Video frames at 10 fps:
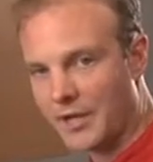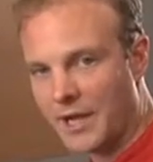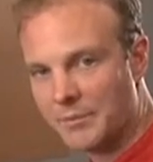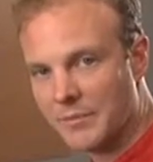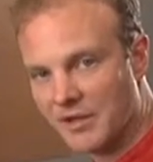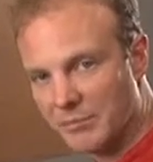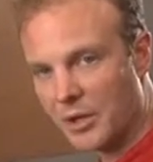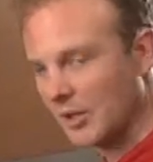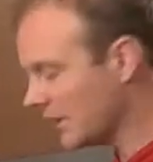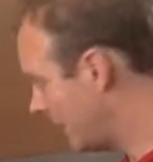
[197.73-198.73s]
cup of
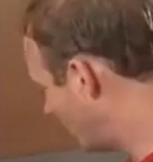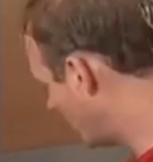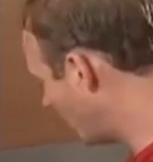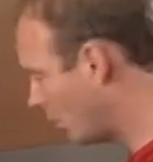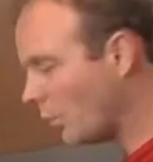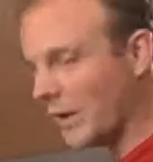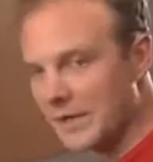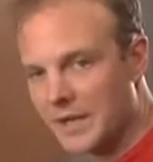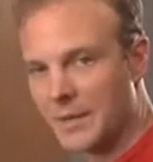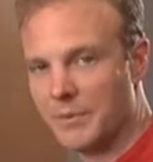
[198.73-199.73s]
barley,
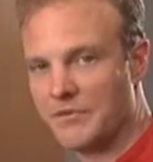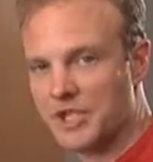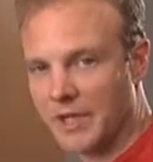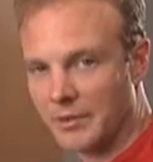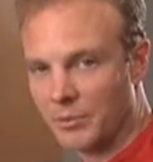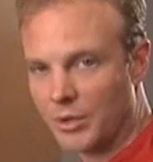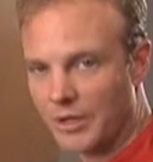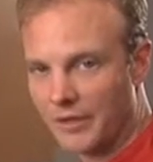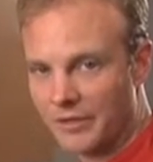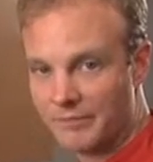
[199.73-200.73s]
1 cup of chicken
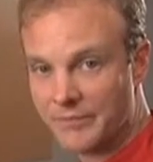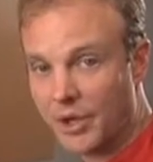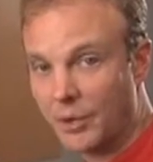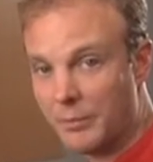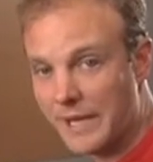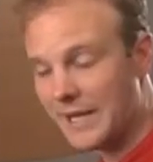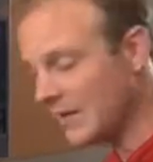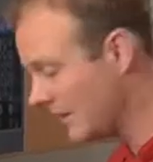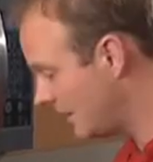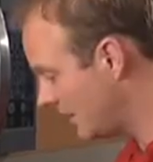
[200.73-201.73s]
broth, homemade.
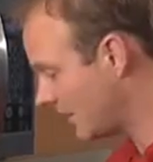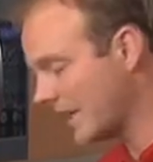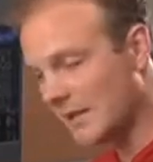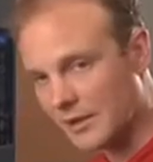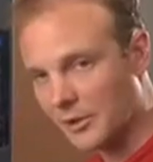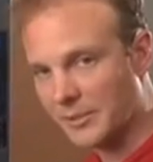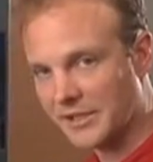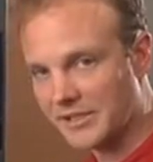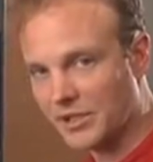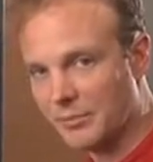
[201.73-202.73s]
You can add a little bit of
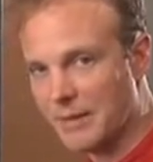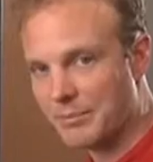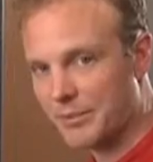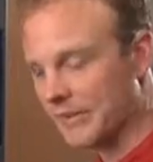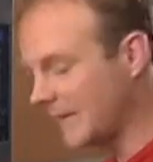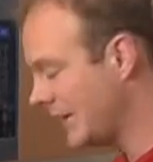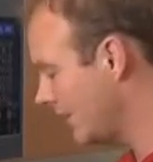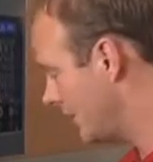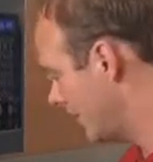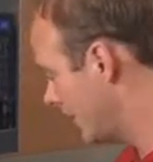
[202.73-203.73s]
salt and pepper in there.
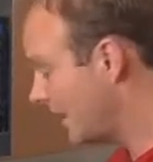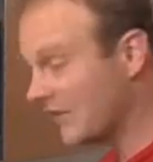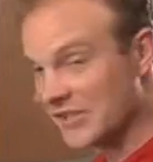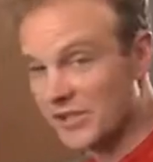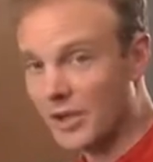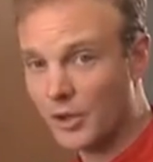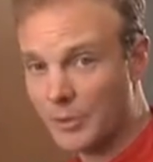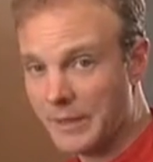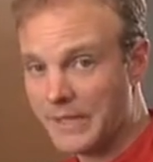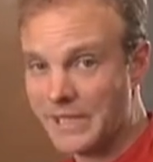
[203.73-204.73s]
If it's not
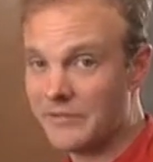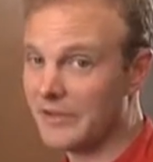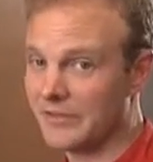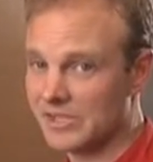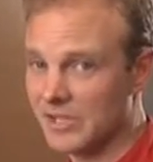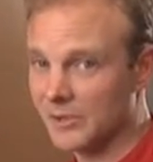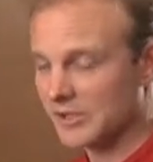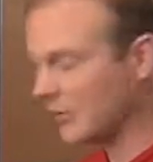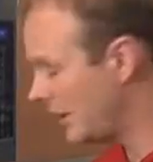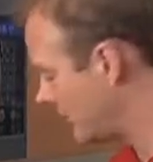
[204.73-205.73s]
homemade, even if it's low
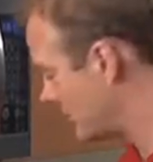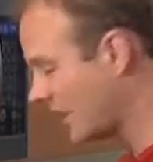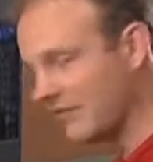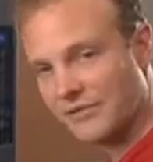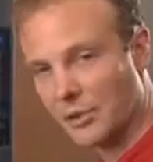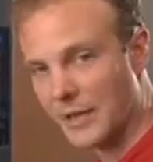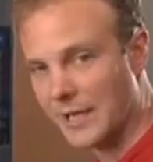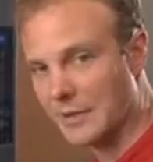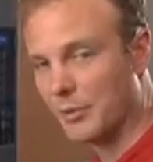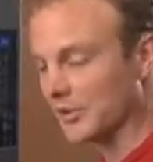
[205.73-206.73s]
sodium stuff, don't add
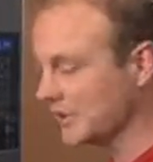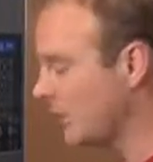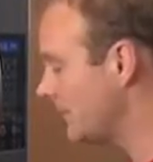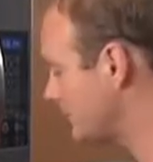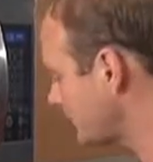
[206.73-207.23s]
any more salt.